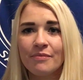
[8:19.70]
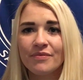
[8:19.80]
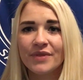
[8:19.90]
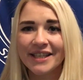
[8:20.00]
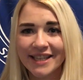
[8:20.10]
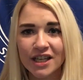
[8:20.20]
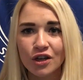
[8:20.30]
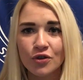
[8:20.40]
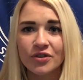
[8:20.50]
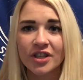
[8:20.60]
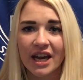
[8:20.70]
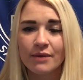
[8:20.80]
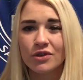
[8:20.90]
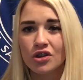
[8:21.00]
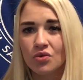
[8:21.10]
They did lose the game
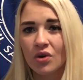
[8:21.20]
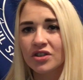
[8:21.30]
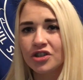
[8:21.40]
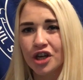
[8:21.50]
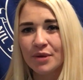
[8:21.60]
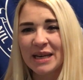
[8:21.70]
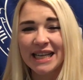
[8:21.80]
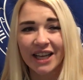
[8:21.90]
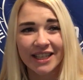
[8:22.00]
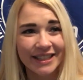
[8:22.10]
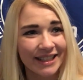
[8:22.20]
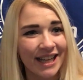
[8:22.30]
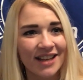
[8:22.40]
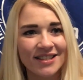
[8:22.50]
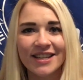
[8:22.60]
2-1 to Germany, like
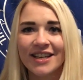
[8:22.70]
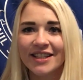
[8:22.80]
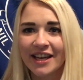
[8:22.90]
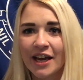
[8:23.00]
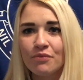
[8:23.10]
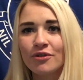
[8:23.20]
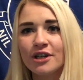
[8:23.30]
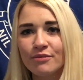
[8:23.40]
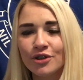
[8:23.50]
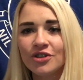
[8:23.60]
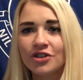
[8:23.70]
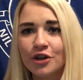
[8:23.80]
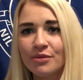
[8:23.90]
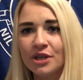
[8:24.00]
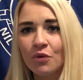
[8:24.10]
last kick of the game pretty much
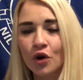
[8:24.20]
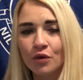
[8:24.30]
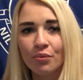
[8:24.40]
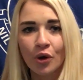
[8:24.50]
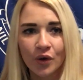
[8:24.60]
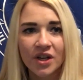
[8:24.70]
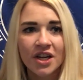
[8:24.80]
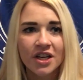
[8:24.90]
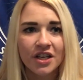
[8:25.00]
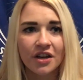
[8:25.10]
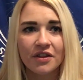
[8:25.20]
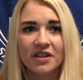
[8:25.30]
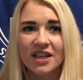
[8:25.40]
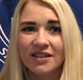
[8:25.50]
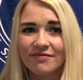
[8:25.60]
Germany won, but
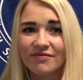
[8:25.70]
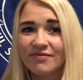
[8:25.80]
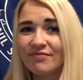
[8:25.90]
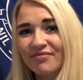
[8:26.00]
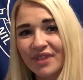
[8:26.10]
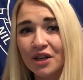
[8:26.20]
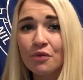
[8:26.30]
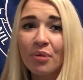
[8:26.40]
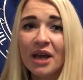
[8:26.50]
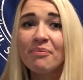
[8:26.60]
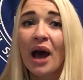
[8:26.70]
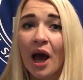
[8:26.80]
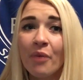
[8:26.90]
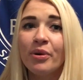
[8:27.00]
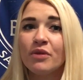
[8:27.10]
they could play
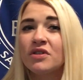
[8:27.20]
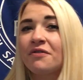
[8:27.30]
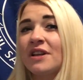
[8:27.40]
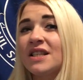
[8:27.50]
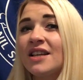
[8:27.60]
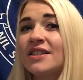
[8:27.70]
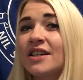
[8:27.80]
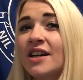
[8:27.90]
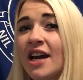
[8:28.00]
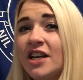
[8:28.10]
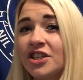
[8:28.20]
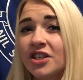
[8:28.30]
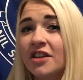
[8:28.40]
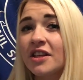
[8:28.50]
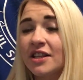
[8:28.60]
better, but it was a fantastic occasion.
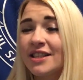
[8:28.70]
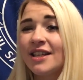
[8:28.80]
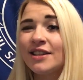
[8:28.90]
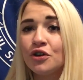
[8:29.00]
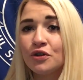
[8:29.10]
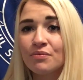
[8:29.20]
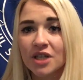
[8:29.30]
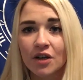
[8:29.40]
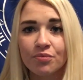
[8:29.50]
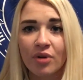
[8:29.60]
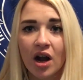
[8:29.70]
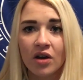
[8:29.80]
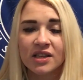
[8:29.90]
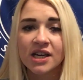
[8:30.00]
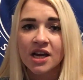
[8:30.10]
I think they did do themselves proud.